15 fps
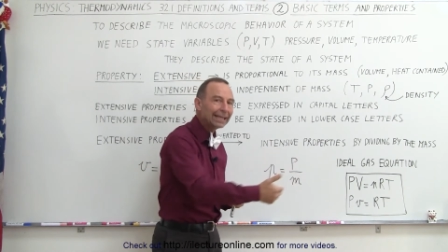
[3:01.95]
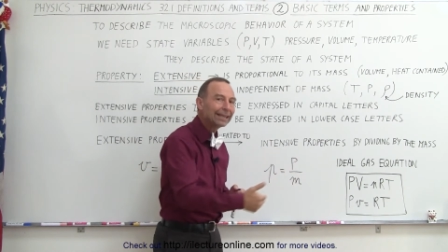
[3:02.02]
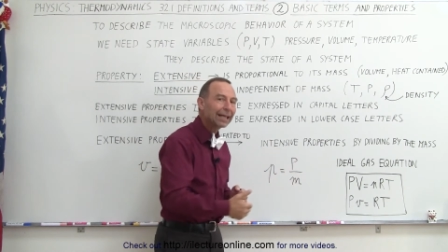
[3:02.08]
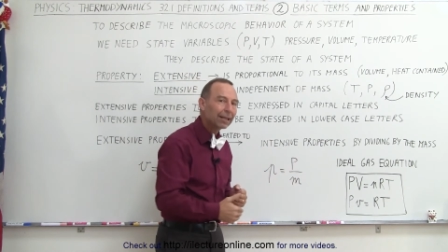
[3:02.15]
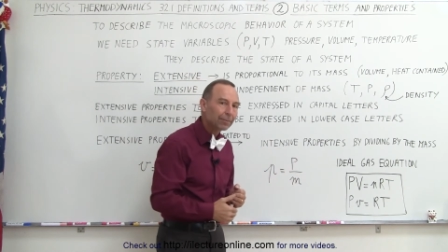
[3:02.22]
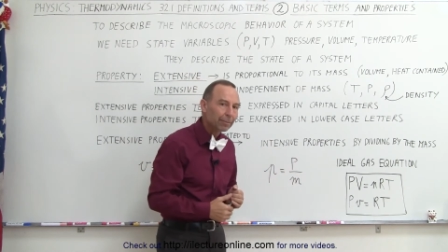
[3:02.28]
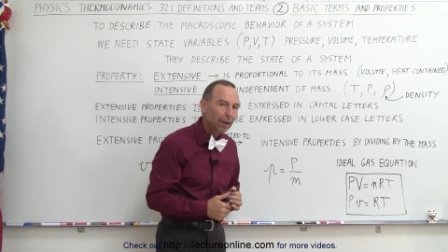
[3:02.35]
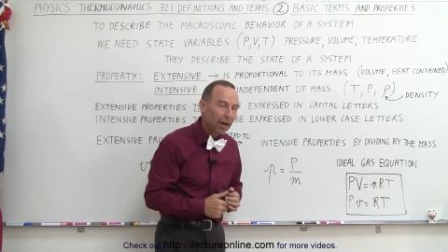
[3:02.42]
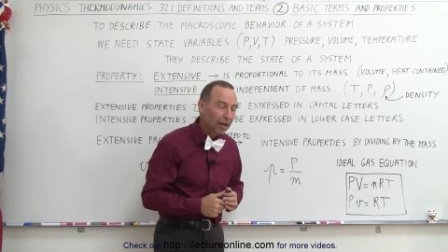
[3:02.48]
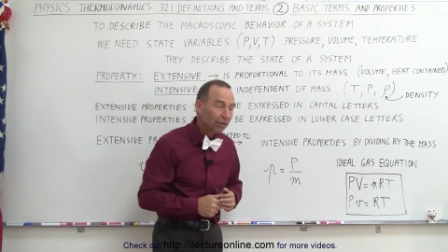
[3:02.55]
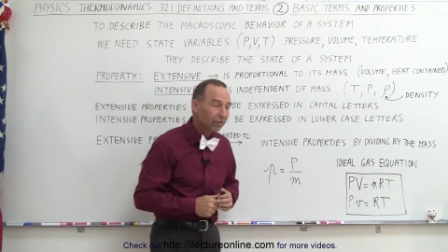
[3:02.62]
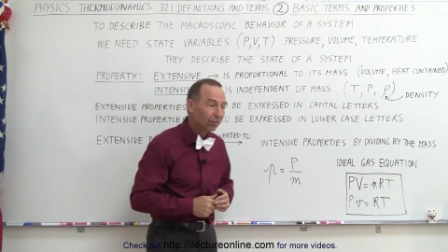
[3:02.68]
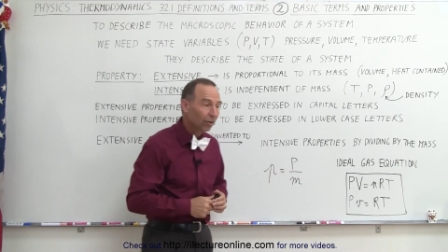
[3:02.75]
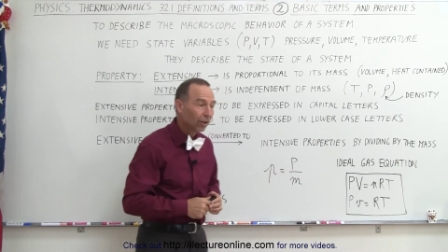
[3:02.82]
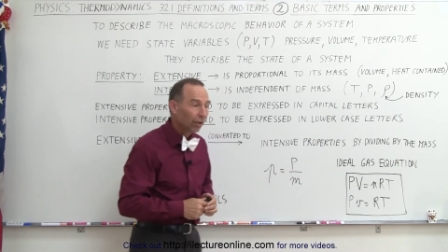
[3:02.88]
in that
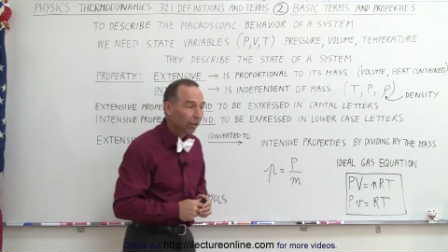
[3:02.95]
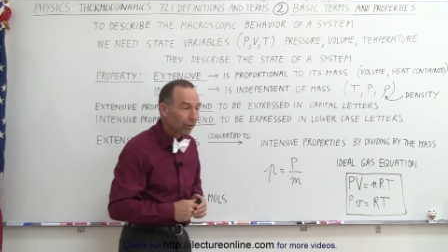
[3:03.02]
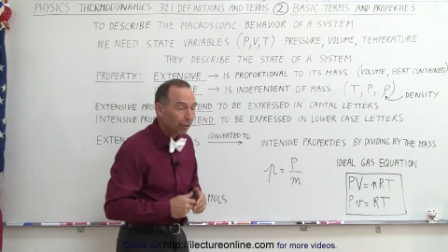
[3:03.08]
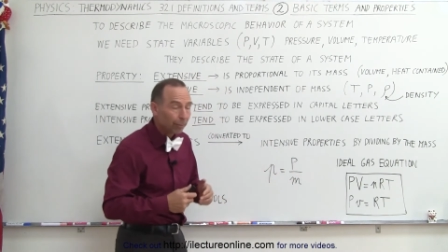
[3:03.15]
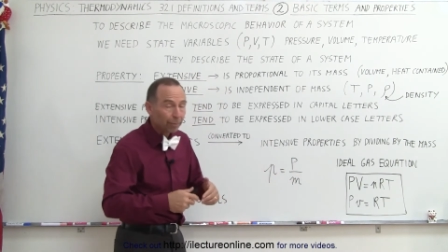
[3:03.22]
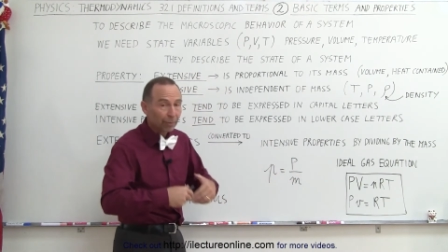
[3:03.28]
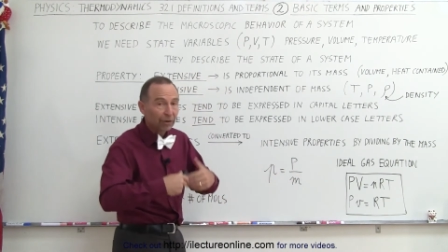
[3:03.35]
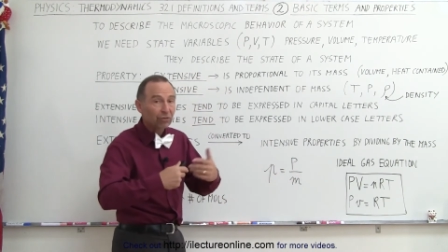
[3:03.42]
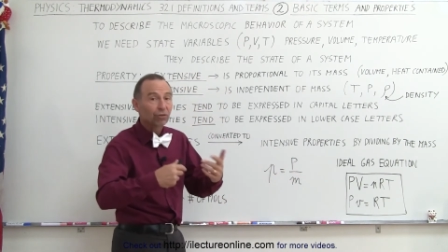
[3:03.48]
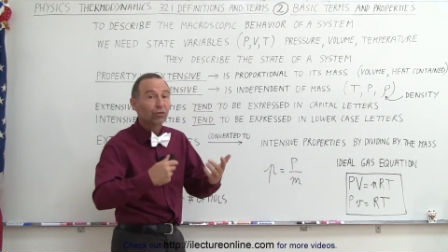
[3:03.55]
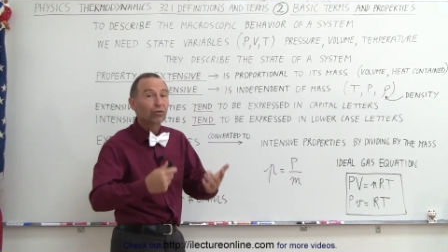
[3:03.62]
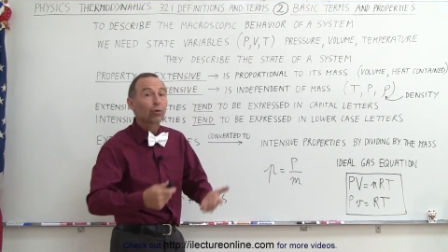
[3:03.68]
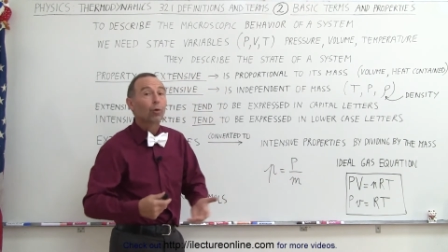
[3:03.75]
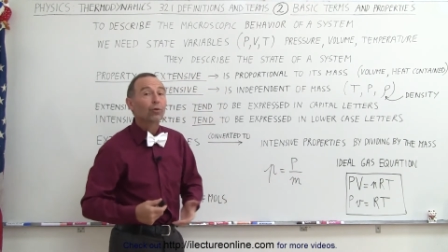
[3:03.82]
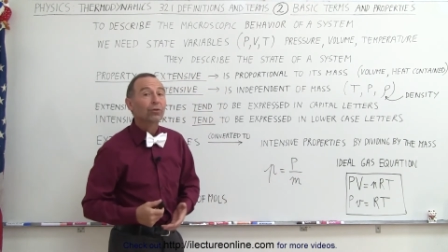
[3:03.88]
box, the
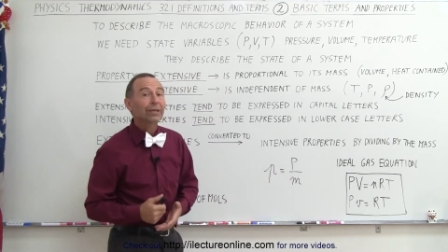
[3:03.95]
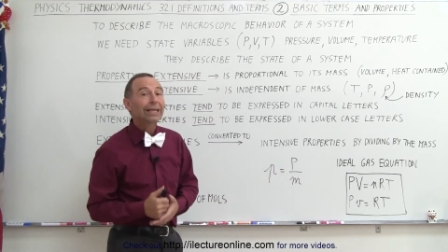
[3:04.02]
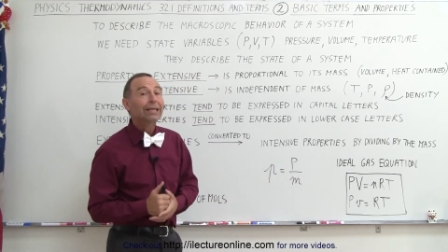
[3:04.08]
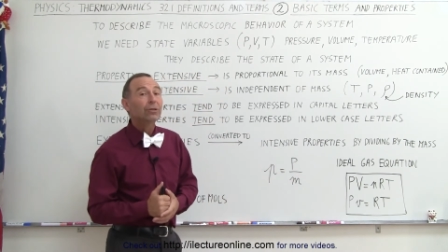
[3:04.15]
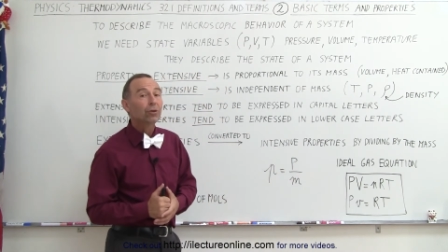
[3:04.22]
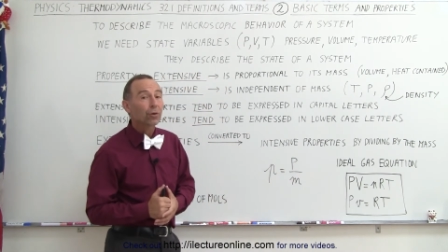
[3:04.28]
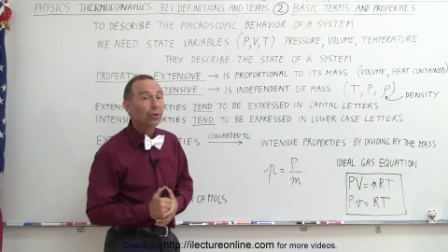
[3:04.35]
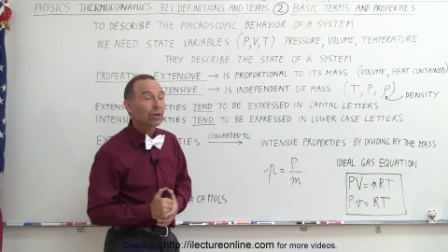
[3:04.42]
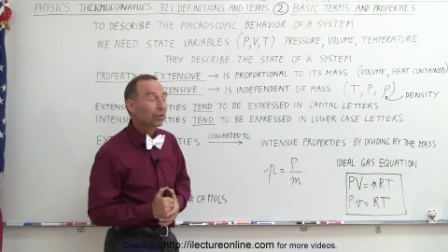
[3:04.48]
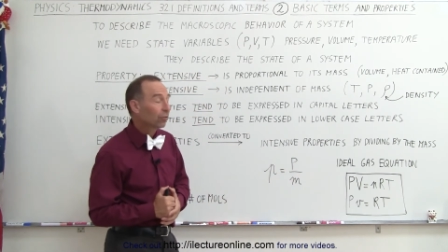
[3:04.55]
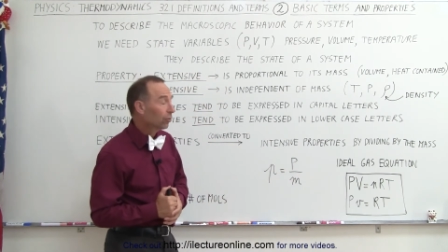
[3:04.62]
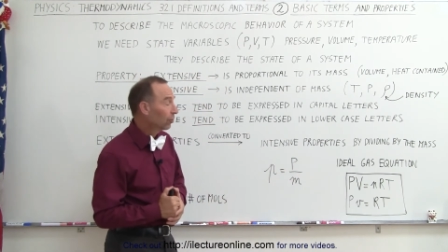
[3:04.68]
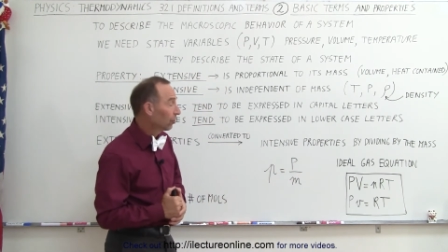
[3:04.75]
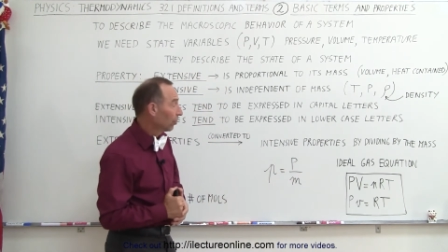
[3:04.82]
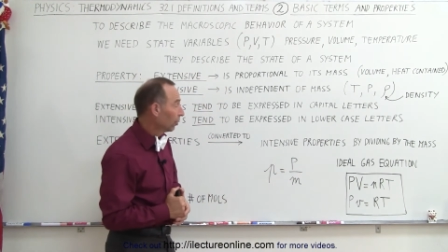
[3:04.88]
pressure is going to
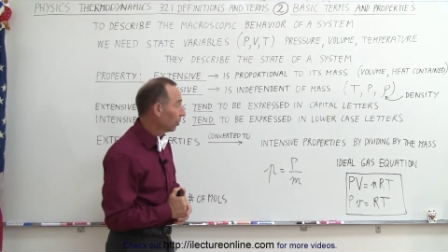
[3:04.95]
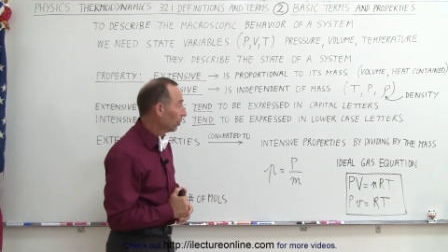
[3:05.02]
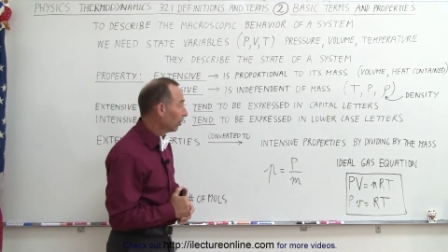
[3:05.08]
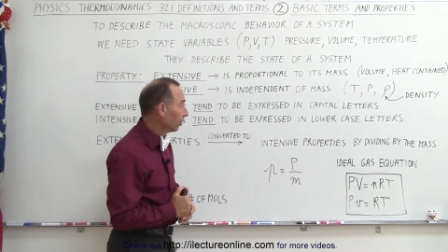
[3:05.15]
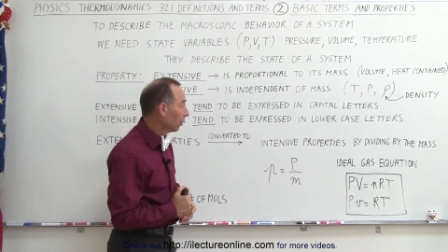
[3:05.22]
increase.